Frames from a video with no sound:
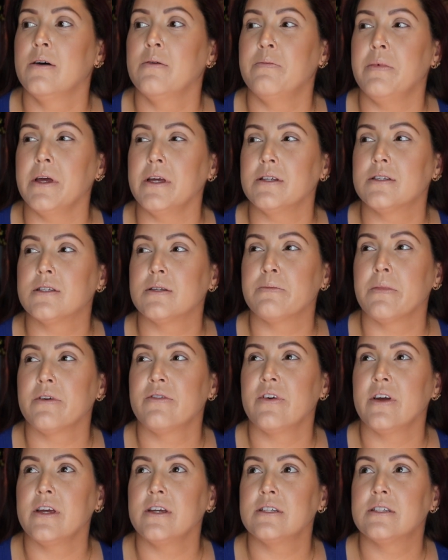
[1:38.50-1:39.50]
Base of my
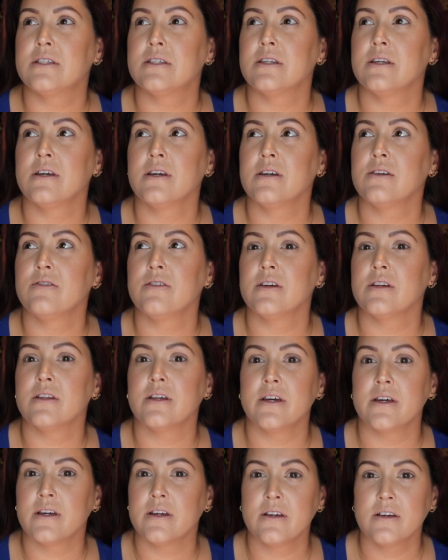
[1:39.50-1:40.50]
face. I feel
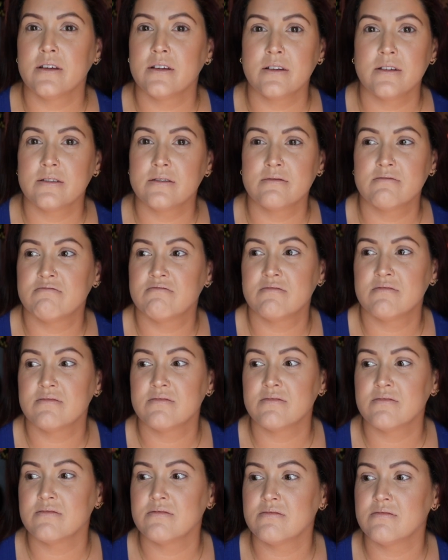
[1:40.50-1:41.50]
like
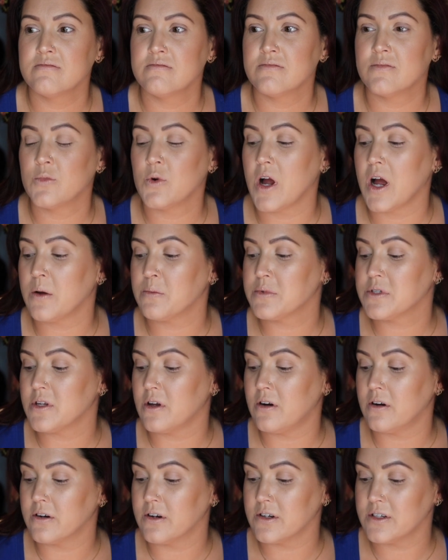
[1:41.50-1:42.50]
rap
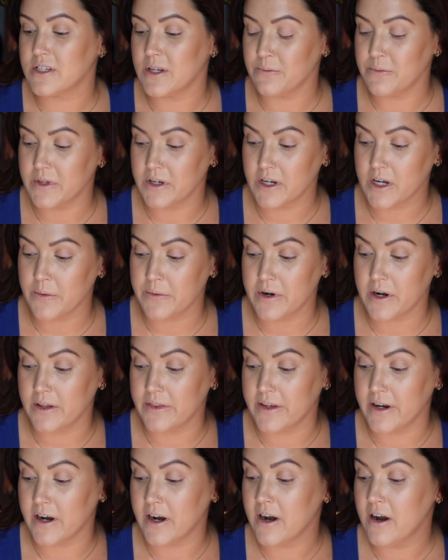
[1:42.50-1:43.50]
song or something coming on
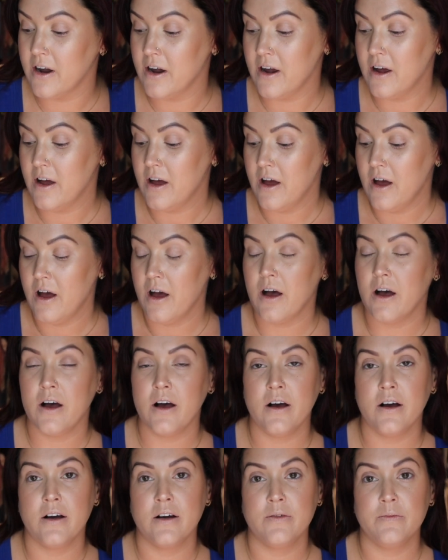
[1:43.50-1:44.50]
there.
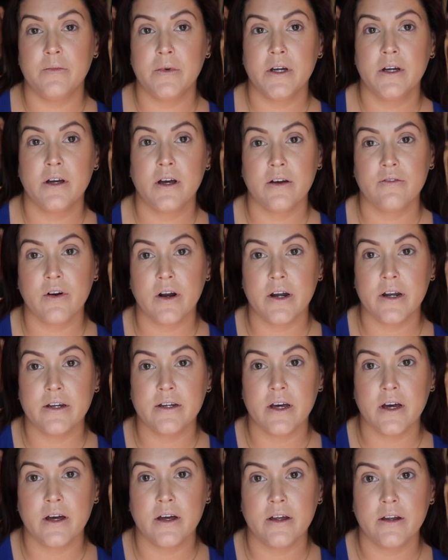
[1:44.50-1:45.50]
I've already
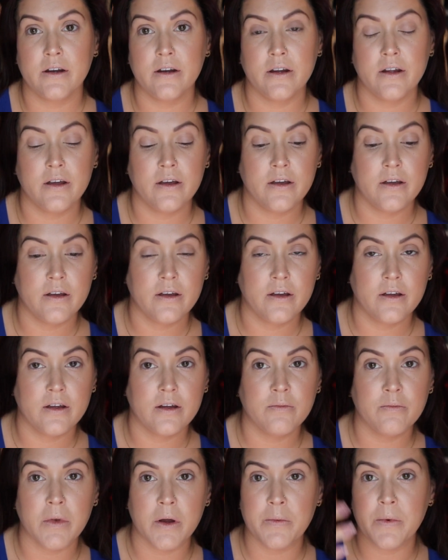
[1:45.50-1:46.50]
done
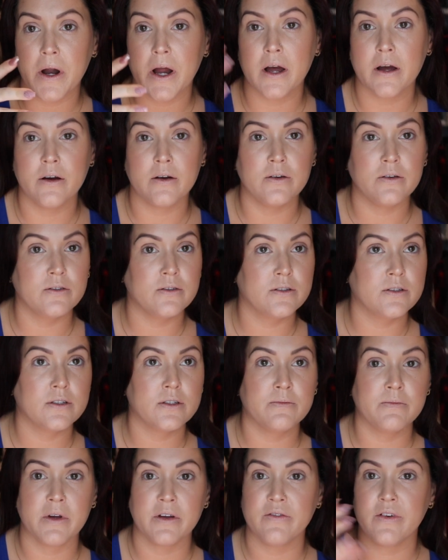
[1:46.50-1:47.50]
my
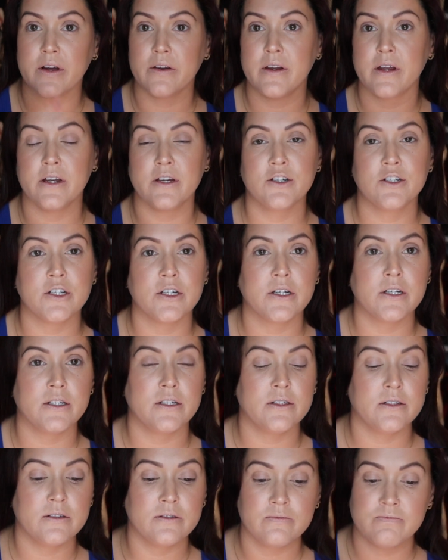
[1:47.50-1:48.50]
brows, my
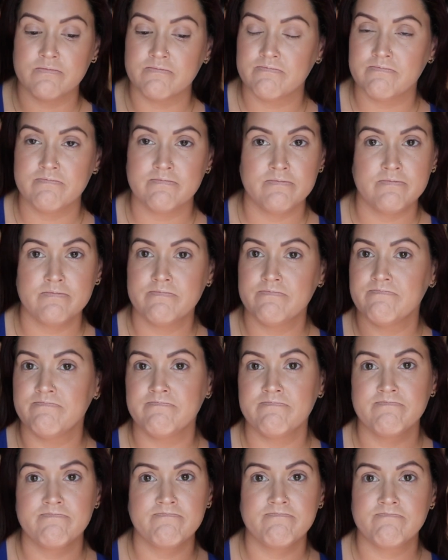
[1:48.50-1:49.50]
foundation,
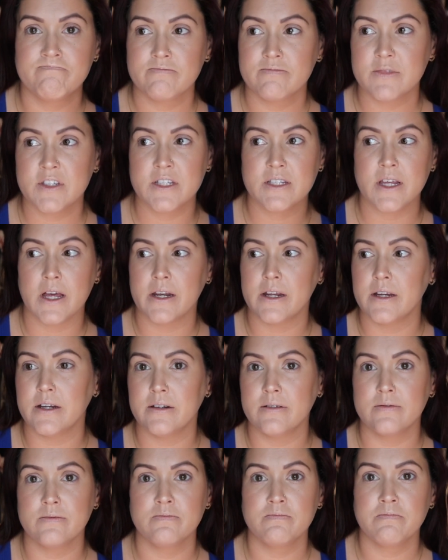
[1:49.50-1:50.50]

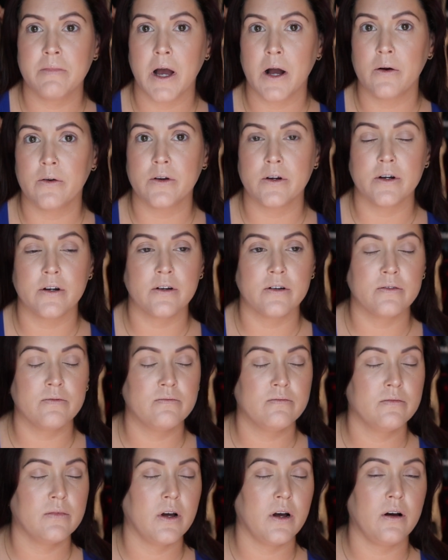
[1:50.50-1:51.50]
setting powder,
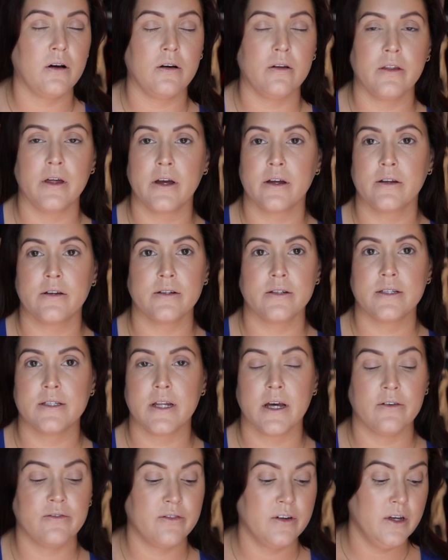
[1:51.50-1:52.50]
all that good
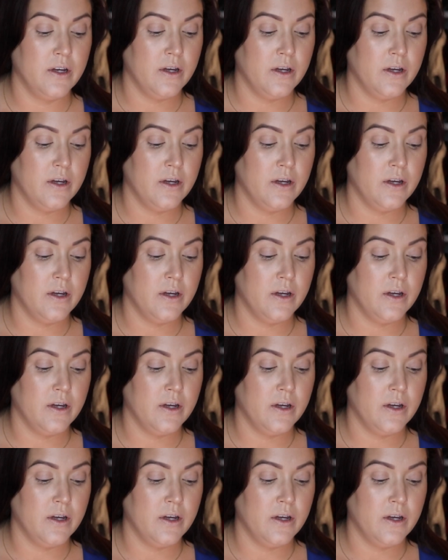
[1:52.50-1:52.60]
stuff.